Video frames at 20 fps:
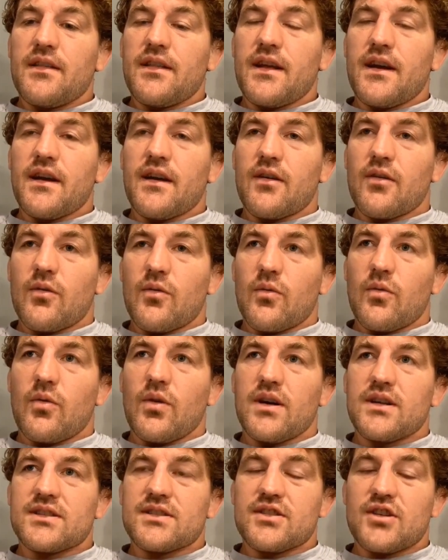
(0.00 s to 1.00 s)
there
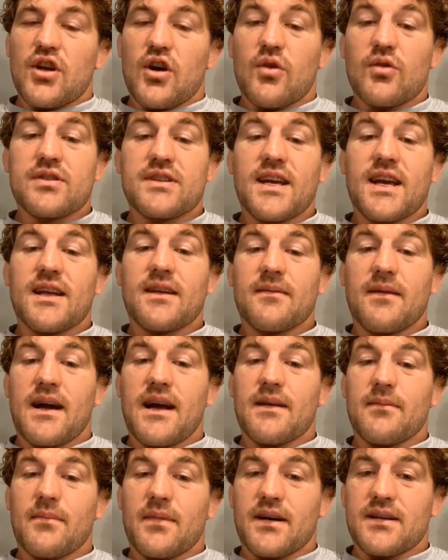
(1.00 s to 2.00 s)
was no
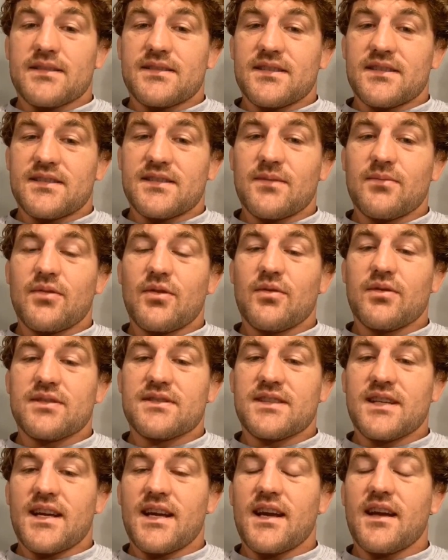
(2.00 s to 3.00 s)
10-9 must system, you
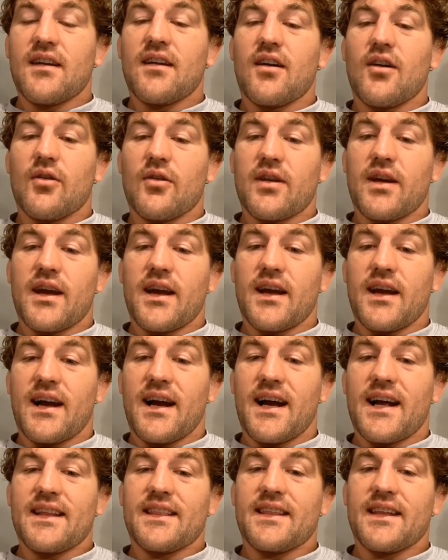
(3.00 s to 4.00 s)
would say, okay,
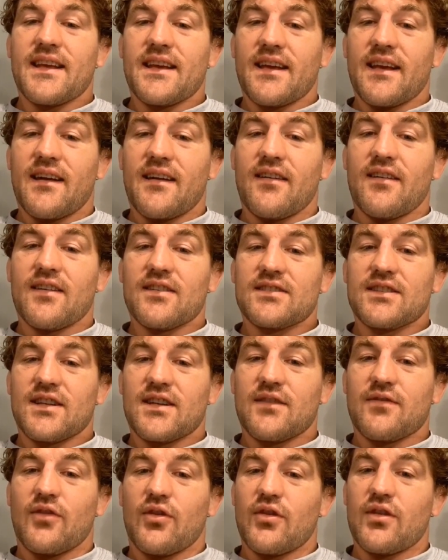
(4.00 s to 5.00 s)
I think
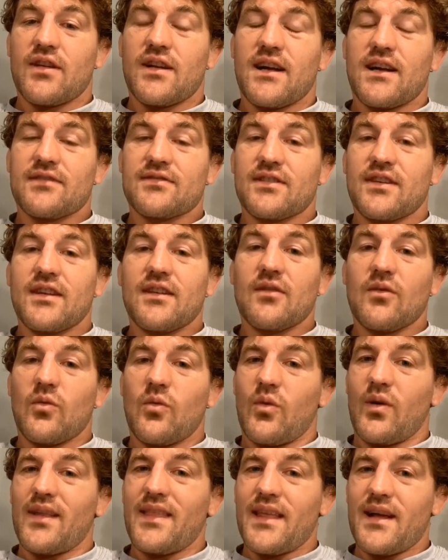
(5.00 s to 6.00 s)
Alexander Volkanovski
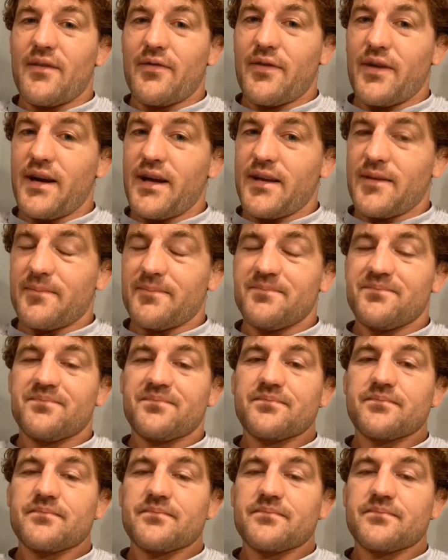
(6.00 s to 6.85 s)
won that fight.